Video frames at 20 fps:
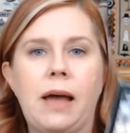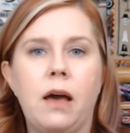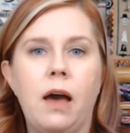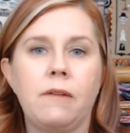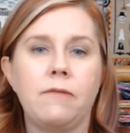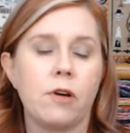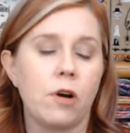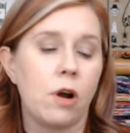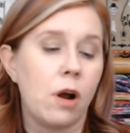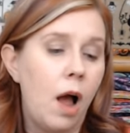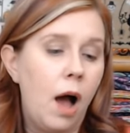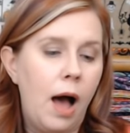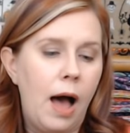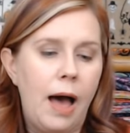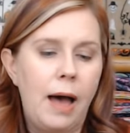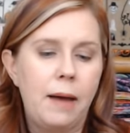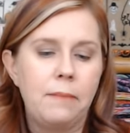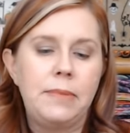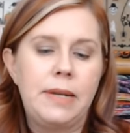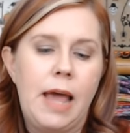cover.
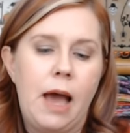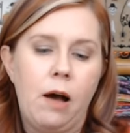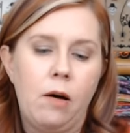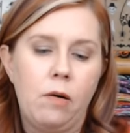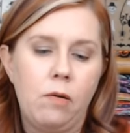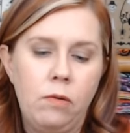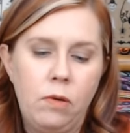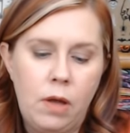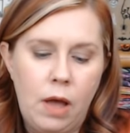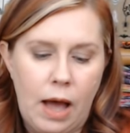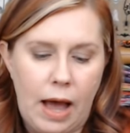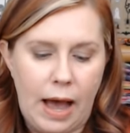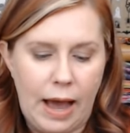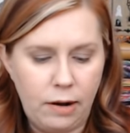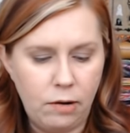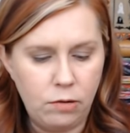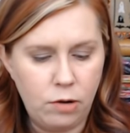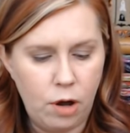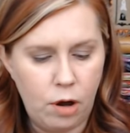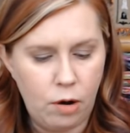Um, now, I
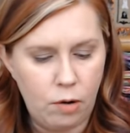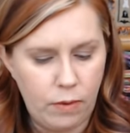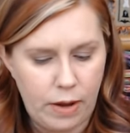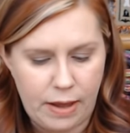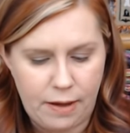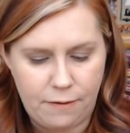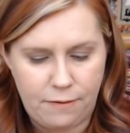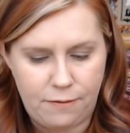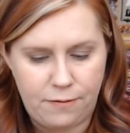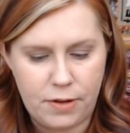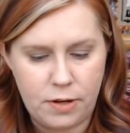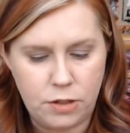don't know if